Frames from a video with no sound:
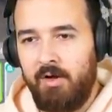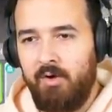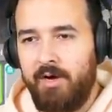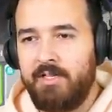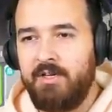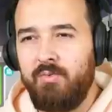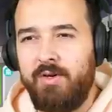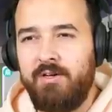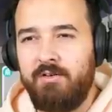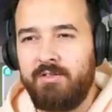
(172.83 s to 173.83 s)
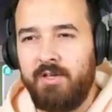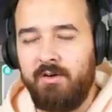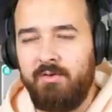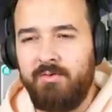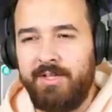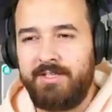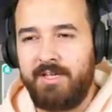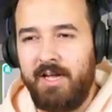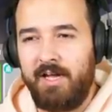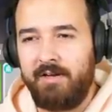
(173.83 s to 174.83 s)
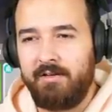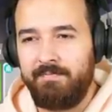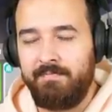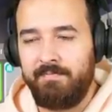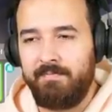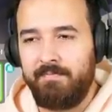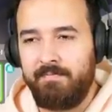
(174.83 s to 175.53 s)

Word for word: Oh, it has no windows though. Oh, that's sad. Hmm.